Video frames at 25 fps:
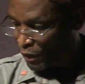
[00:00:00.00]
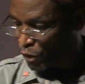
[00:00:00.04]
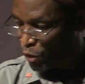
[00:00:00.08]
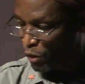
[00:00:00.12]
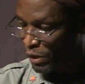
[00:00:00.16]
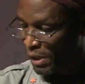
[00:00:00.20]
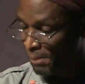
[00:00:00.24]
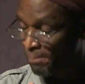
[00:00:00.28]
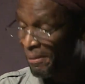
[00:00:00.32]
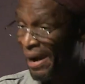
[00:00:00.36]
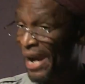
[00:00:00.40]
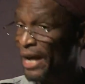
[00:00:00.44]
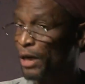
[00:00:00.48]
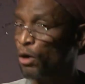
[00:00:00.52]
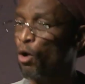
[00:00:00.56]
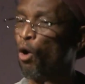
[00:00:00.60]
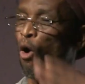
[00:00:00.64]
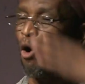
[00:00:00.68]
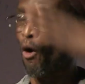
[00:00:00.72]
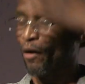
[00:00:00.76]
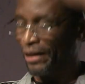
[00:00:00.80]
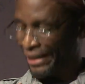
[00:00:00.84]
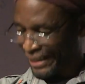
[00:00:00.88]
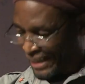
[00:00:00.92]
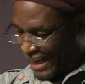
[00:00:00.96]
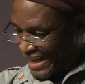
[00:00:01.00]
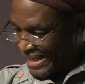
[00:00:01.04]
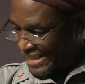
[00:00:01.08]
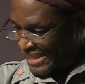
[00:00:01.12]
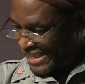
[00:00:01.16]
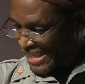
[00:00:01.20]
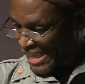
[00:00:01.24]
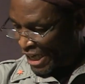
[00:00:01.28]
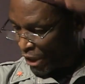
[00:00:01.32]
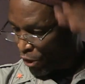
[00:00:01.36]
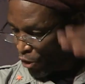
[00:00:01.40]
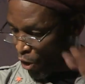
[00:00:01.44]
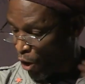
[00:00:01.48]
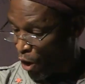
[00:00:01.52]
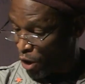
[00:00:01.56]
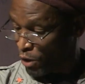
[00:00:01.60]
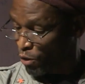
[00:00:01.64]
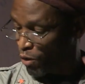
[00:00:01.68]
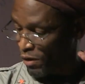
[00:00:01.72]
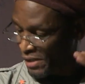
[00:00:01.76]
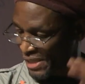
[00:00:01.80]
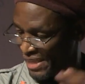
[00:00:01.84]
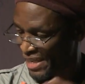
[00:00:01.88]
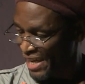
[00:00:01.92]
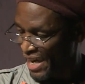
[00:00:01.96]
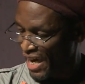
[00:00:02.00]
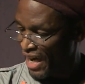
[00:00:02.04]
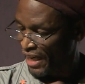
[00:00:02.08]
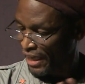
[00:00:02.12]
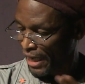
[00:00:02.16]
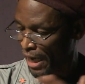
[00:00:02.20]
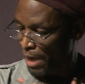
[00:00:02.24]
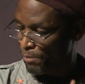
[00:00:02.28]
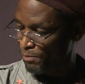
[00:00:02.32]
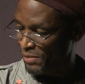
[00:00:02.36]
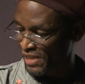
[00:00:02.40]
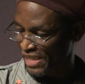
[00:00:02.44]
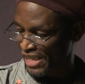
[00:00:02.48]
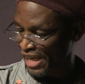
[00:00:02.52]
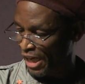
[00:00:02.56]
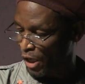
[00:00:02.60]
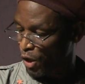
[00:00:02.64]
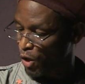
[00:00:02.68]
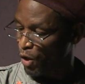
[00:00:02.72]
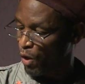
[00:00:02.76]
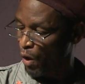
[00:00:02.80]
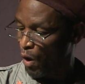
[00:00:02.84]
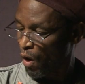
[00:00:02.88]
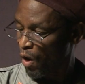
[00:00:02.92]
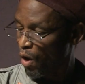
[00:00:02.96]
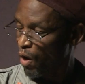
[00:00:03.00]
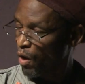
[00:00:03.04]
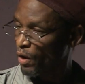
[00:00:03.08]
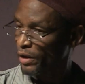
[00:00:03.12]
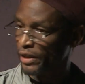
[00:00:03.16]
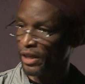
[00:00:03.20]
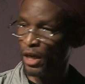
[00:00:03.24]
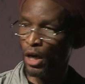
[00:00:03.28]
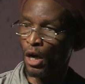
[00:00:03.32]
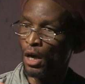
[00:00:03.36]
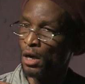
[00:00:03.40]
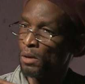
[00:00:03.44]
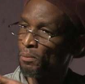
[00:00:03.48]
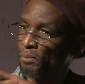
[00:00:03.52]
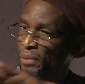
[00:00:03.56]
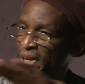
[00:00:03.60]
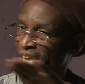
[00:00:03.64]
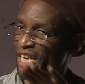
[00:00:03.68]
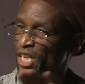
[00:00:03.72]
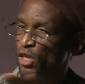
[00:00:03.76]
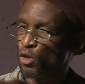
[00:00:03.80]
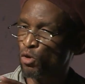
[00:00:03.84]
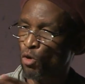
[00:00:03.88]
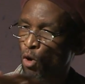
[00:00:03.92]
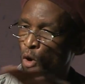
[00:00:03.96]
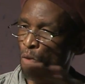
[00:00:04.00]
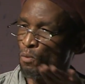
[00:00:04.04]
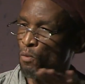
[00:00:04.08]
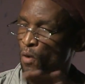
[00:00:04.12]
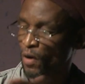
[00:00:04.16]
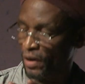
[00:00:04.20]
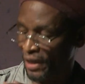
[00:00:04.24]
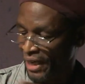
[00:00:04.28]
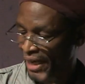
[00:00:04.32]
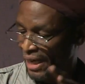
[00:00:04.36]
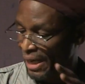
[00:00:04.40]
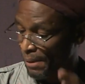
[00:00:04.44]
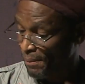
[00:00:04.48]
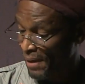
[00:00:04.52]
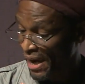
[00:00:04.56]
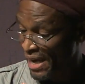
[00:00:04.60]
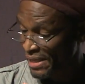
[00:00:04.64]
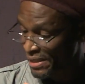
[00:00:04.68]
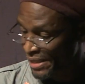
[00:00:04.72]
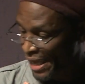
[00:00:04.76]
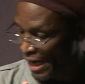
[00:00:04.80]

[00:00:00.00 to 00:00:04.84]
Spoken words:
to the mic cord. Raise the rod, cause here rhymes the God. Bring you no more lullabies